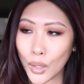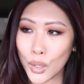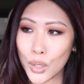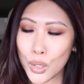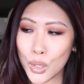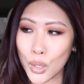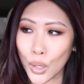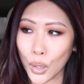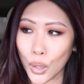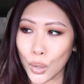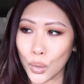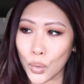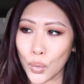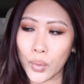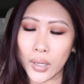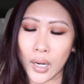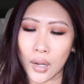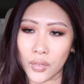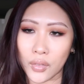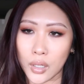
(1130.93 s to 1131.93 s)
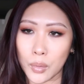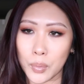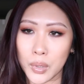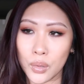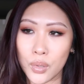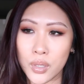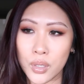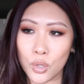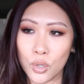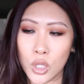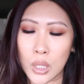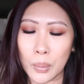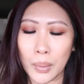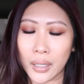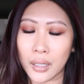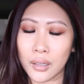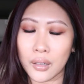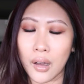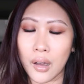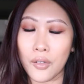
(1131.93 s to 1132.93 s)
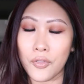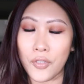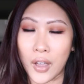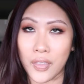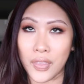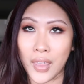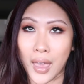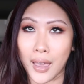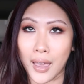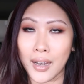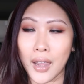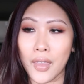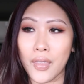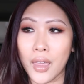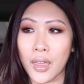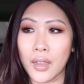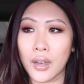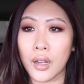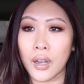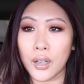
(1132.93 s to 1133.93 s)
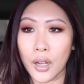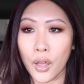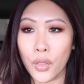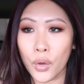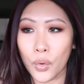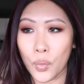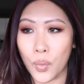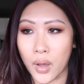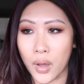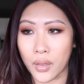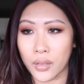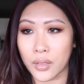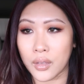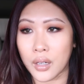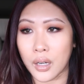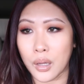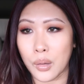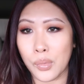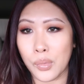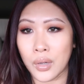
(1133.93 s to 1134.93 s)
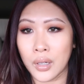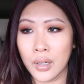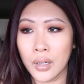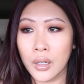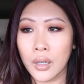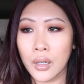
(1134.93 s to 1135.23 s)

So whatever, but it was so cheap I didn't fight that. And then another one that I'm